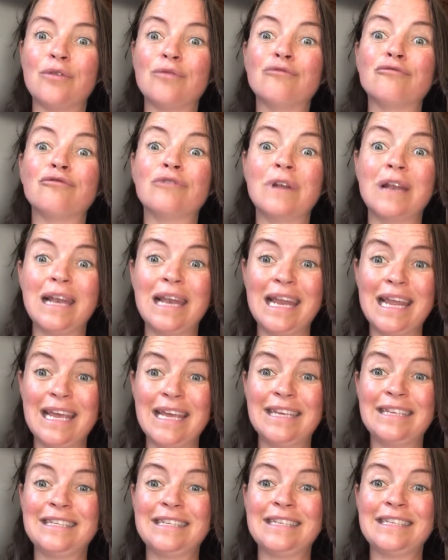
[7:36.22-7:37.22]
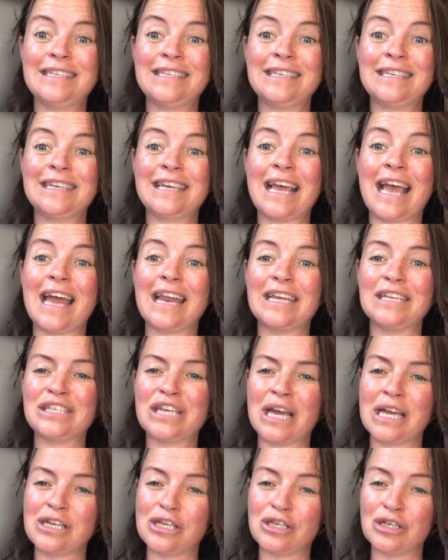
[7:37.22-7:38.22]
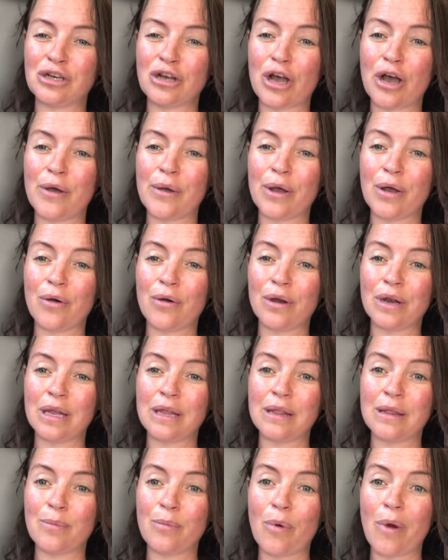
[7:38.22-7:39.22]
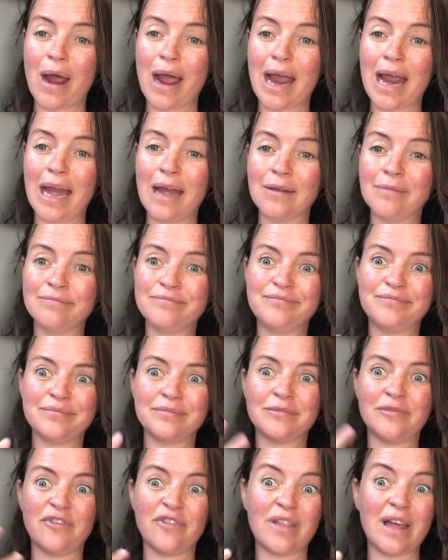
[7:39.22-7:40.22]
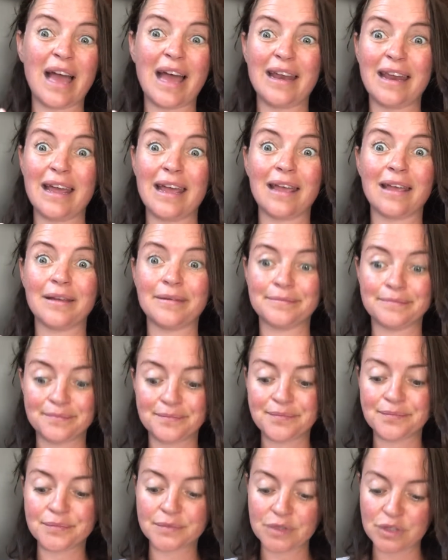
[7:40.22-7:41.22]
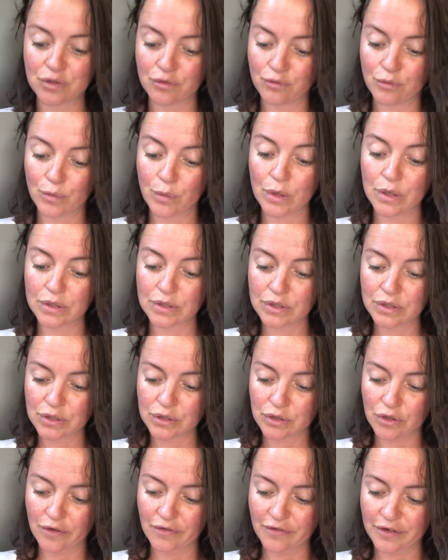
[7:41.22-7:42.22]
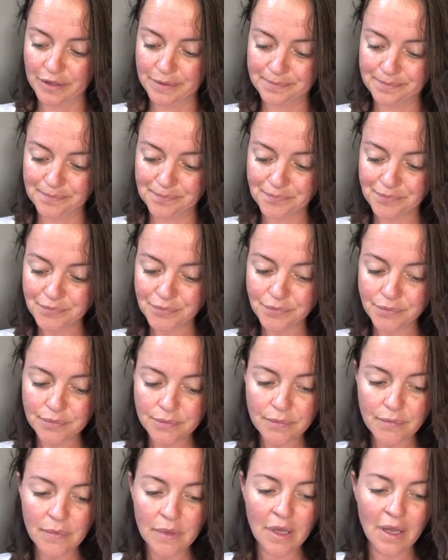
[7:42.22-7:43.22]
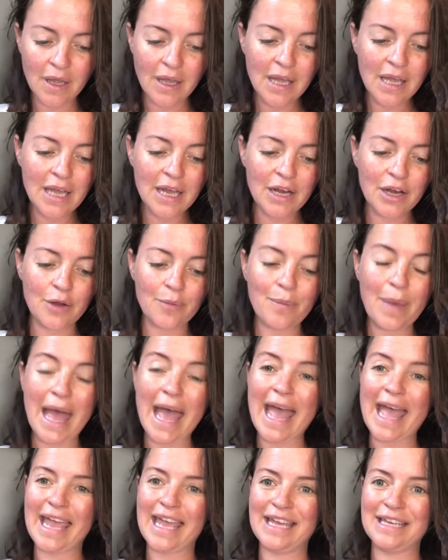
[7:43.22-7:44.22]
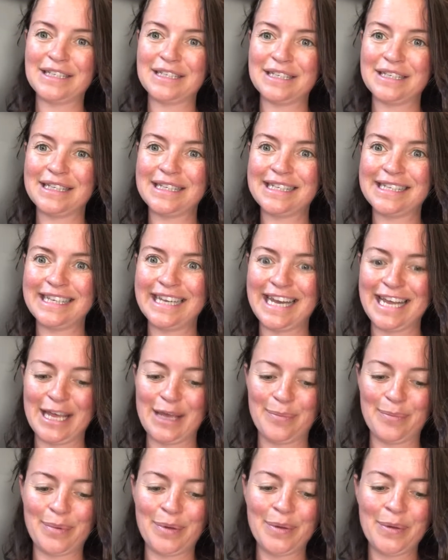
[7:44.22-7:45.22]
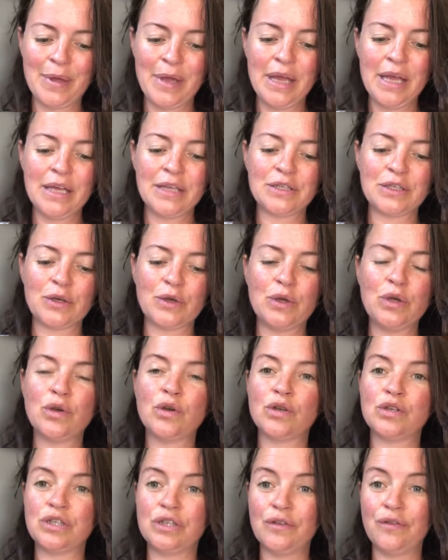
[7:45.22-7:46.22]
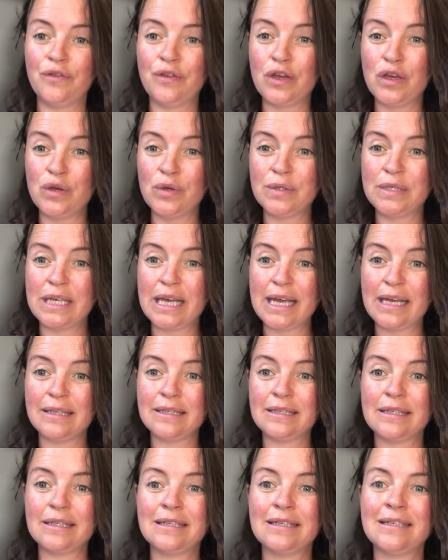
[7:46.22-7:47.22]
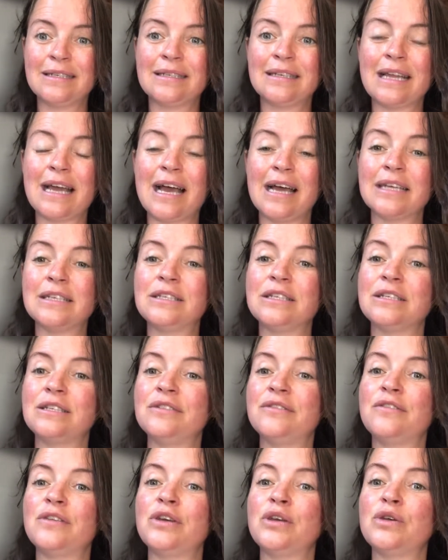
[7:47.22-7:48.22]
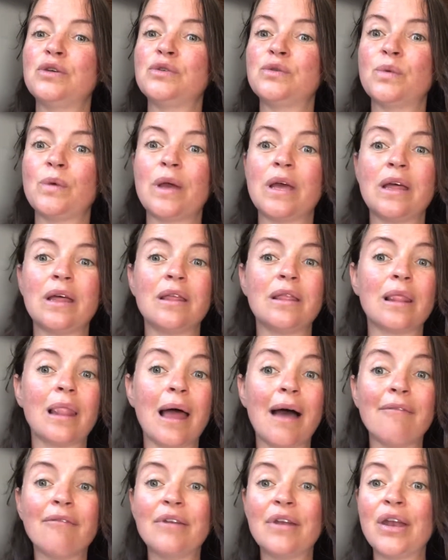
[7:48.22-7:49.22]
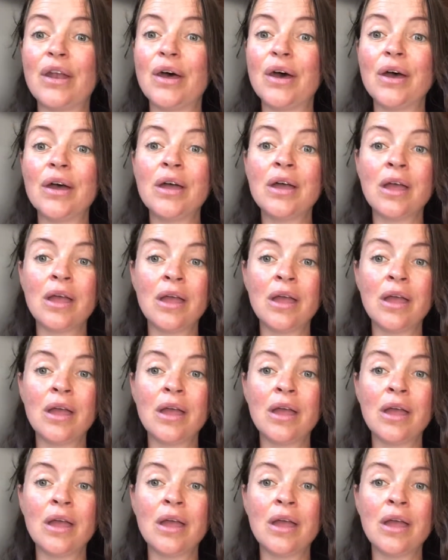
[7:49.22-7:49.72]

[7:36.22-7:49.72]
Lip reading: release any tension going on in the brain for the headache, to soften. Number 8, sleep. So you could diffuse it. Nice to diffuse with lavender,